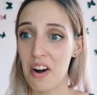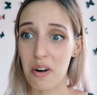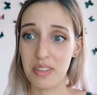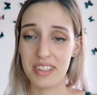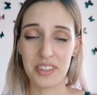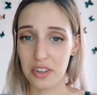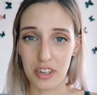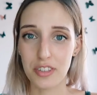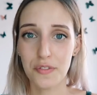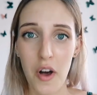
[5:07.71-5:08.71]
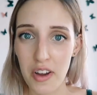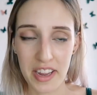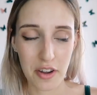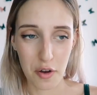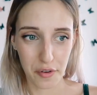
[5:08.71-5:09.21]
all these girls
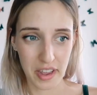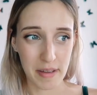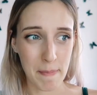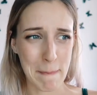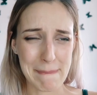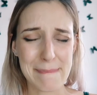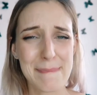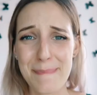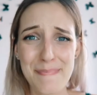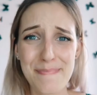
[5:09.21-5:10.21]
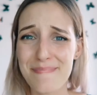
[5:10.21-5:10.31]
fawning over him.